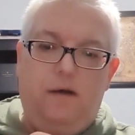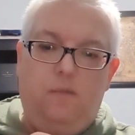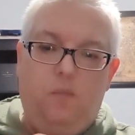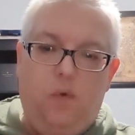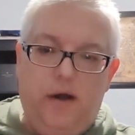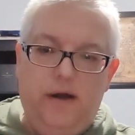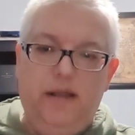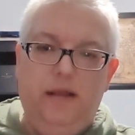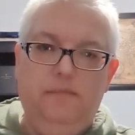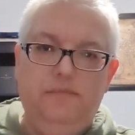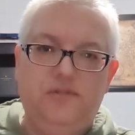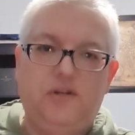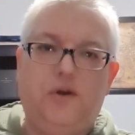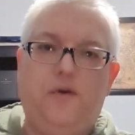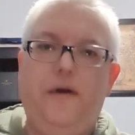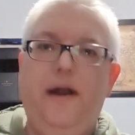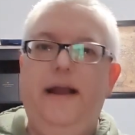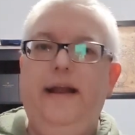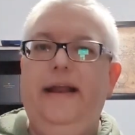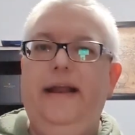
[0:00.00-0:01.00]
what he was
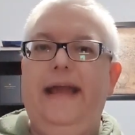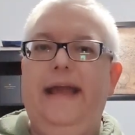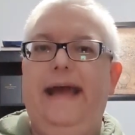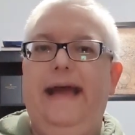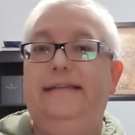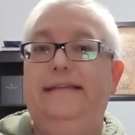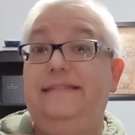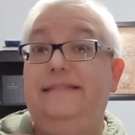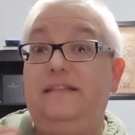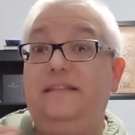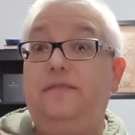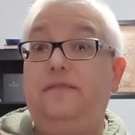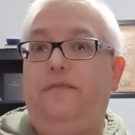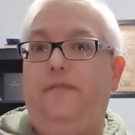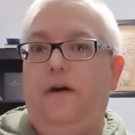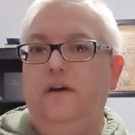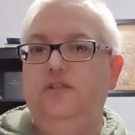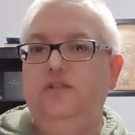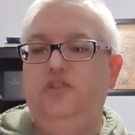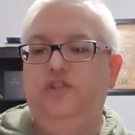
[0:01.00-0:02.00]
creating as its
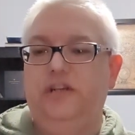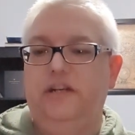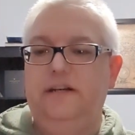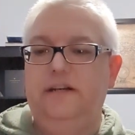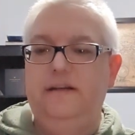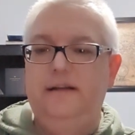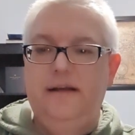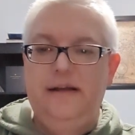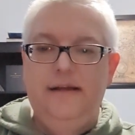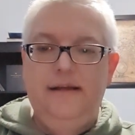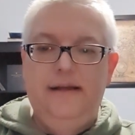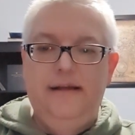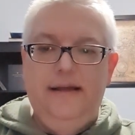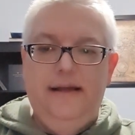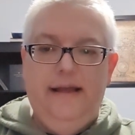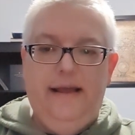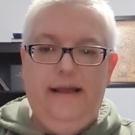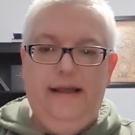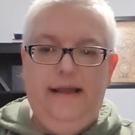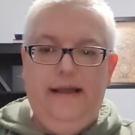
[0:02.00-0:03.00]
function.
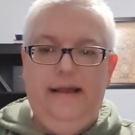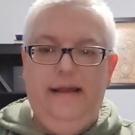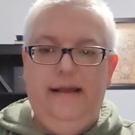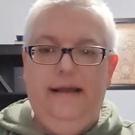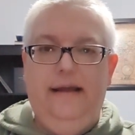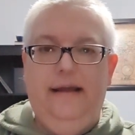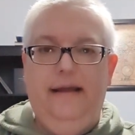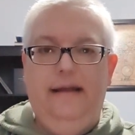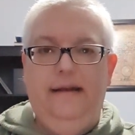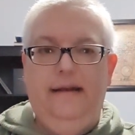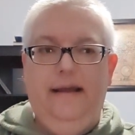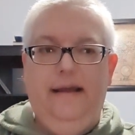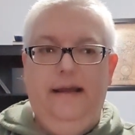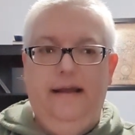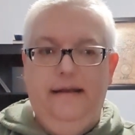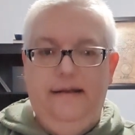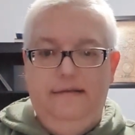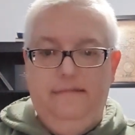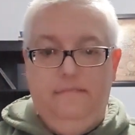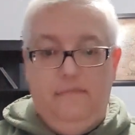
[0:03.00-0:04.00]

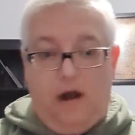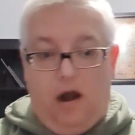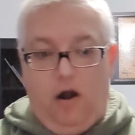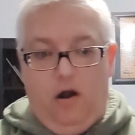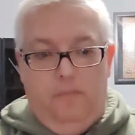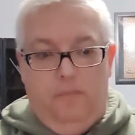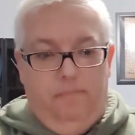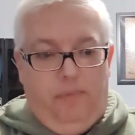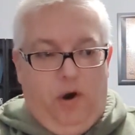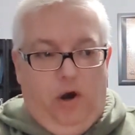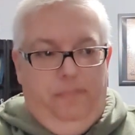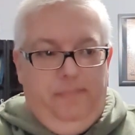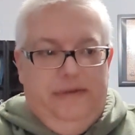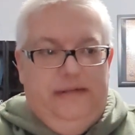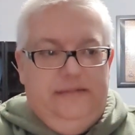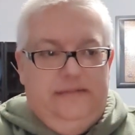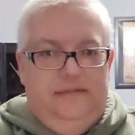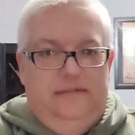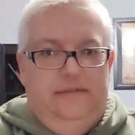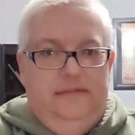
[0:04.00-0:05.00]
And our
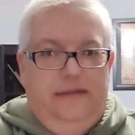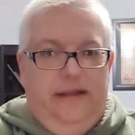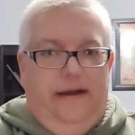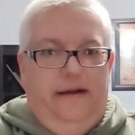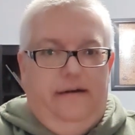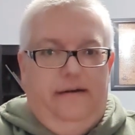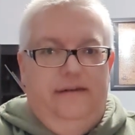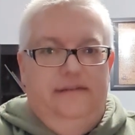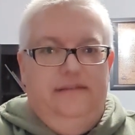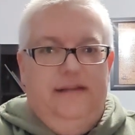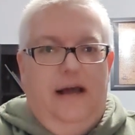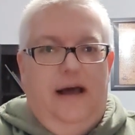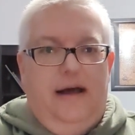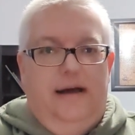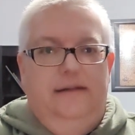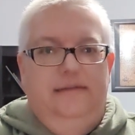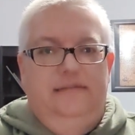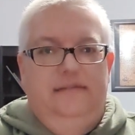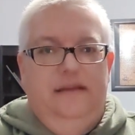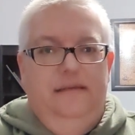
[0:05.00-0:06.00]
purpose there as
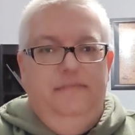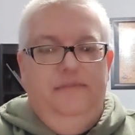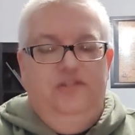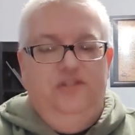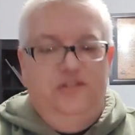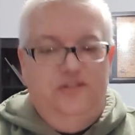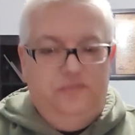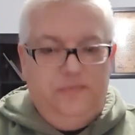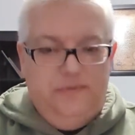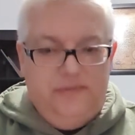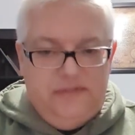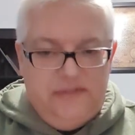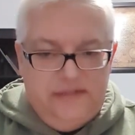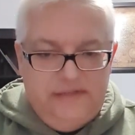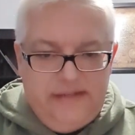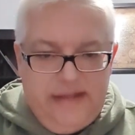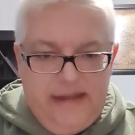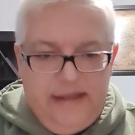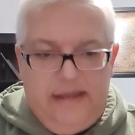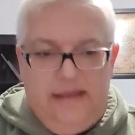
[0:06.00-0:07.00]
God's images was to
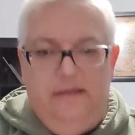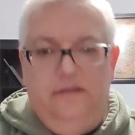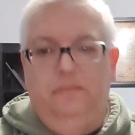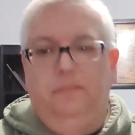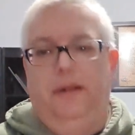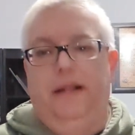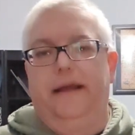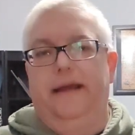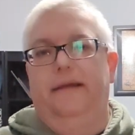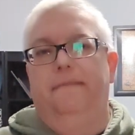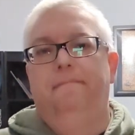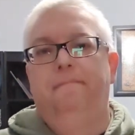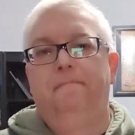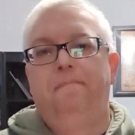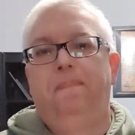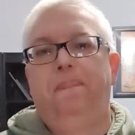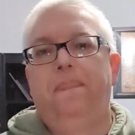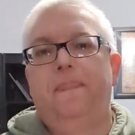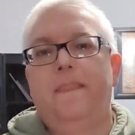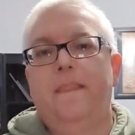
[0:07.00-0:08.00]
take his plan
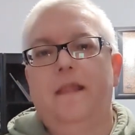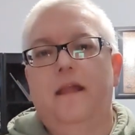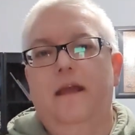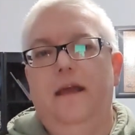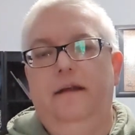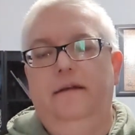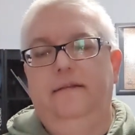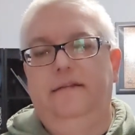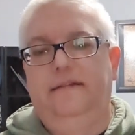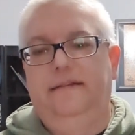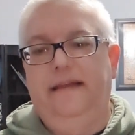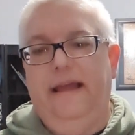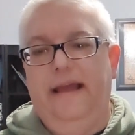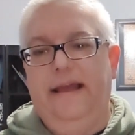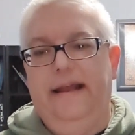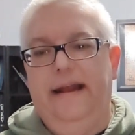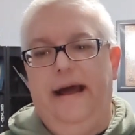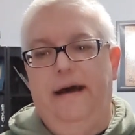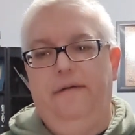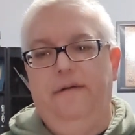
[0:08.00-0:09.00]
and to
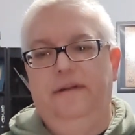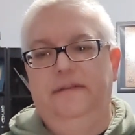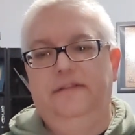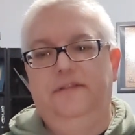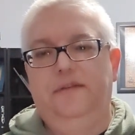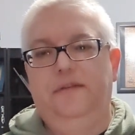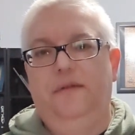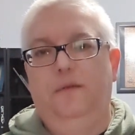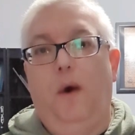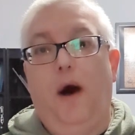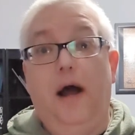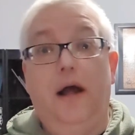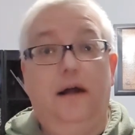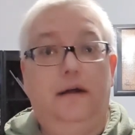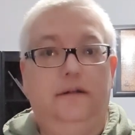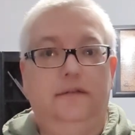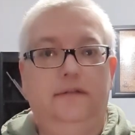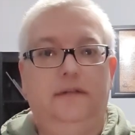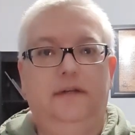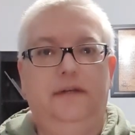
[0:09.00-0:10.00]
take it out into the
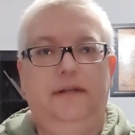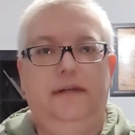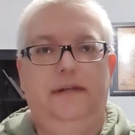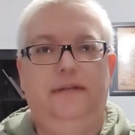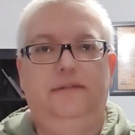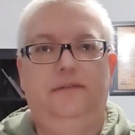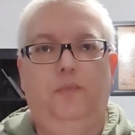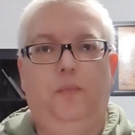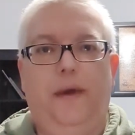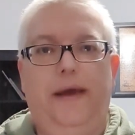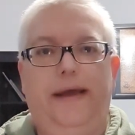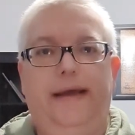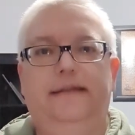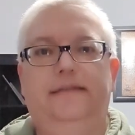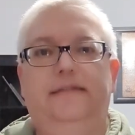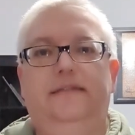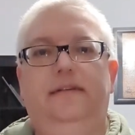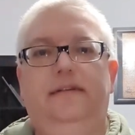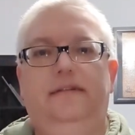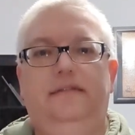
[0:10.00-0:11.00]
wild, into
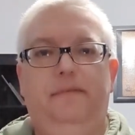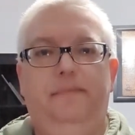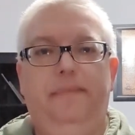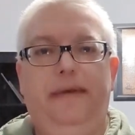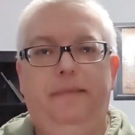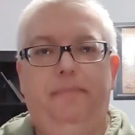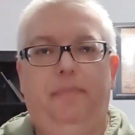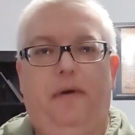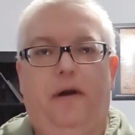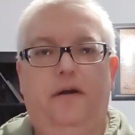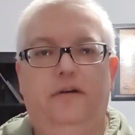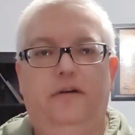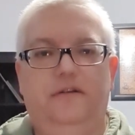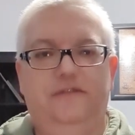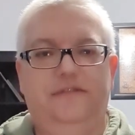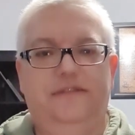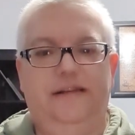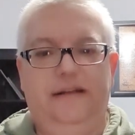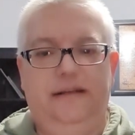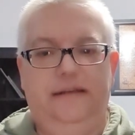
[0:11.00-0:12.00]
waste, to be
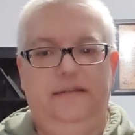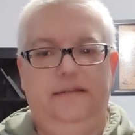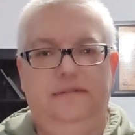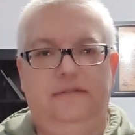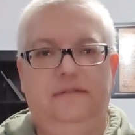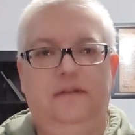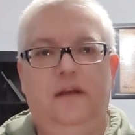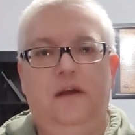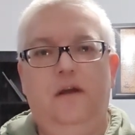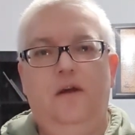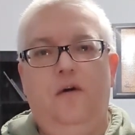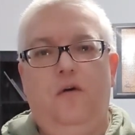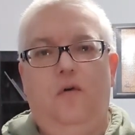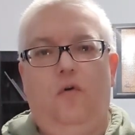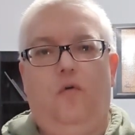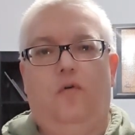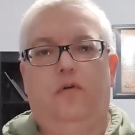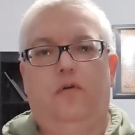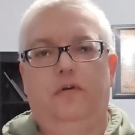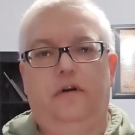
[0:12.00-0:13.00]
partners in his
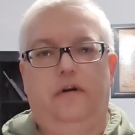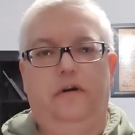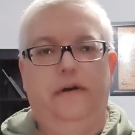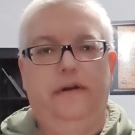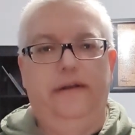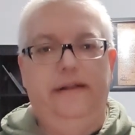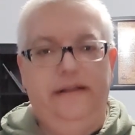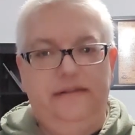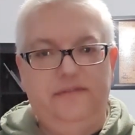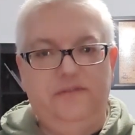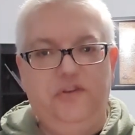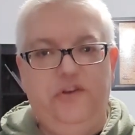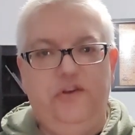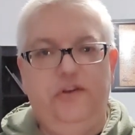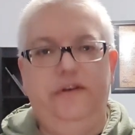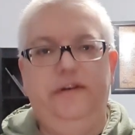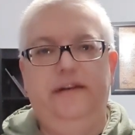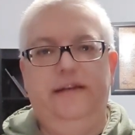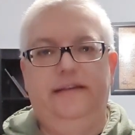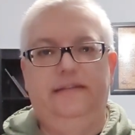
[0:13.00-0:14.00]
order and his
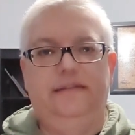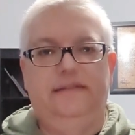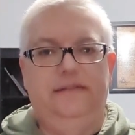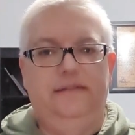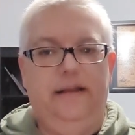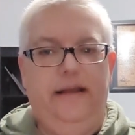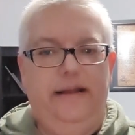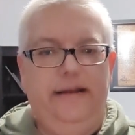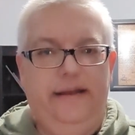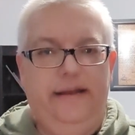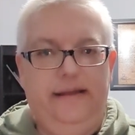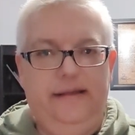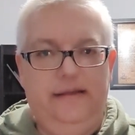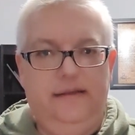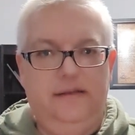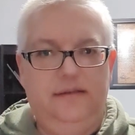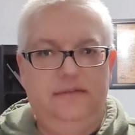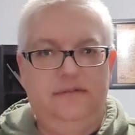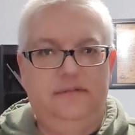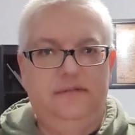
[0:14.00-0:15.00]
goodness and
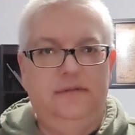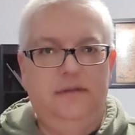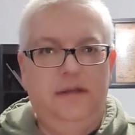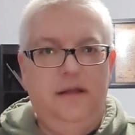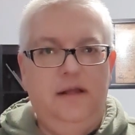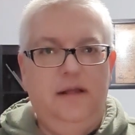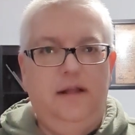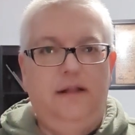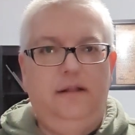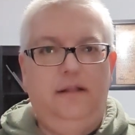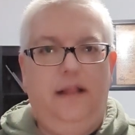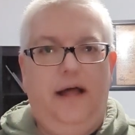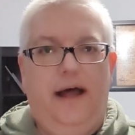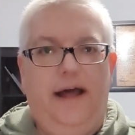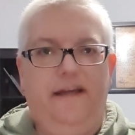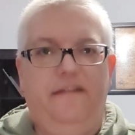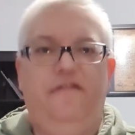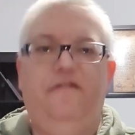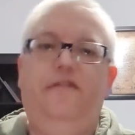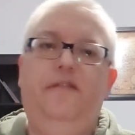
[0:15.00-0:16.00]
his
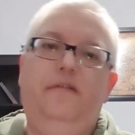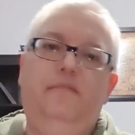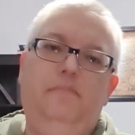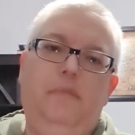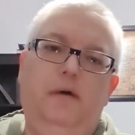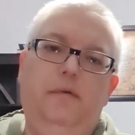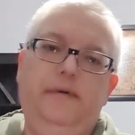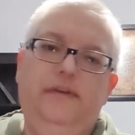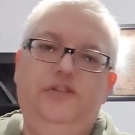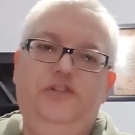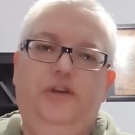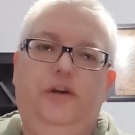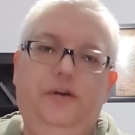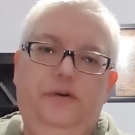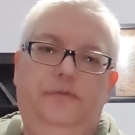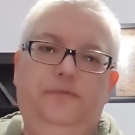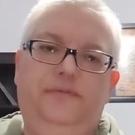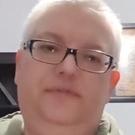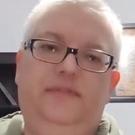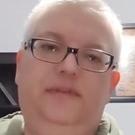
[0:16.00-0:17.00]
life. But we
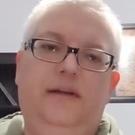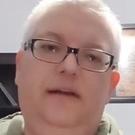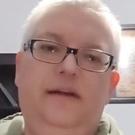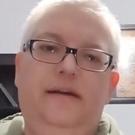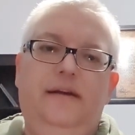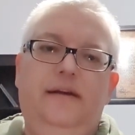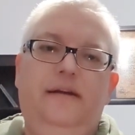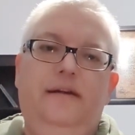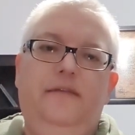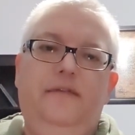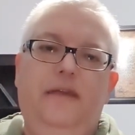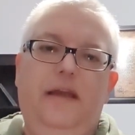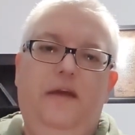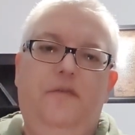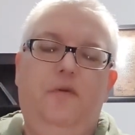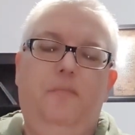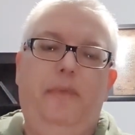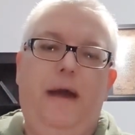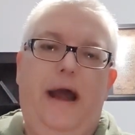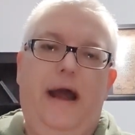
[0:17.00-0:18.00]
chose the
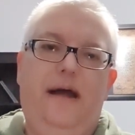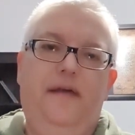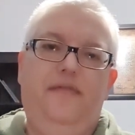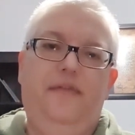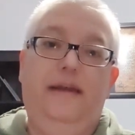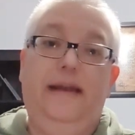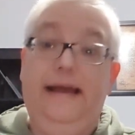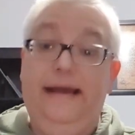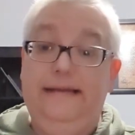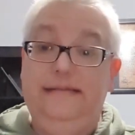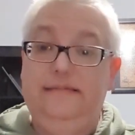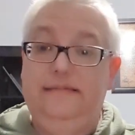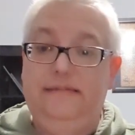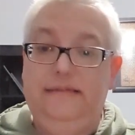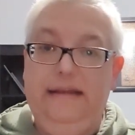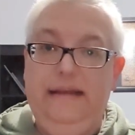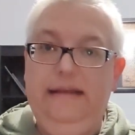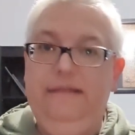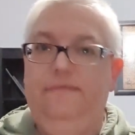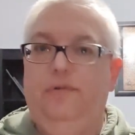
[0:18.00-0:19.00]
other path, and
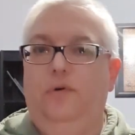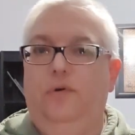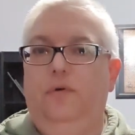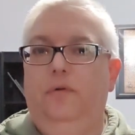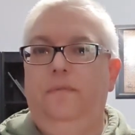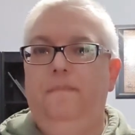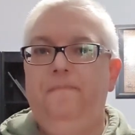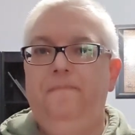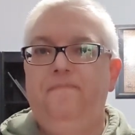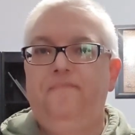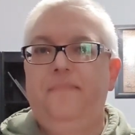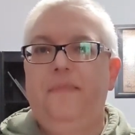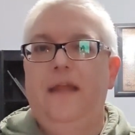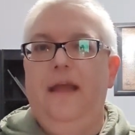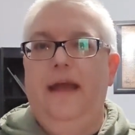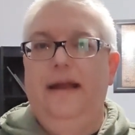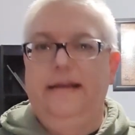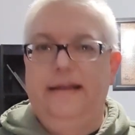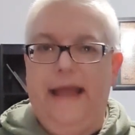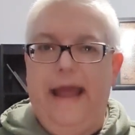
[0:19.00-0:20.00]
hence evil and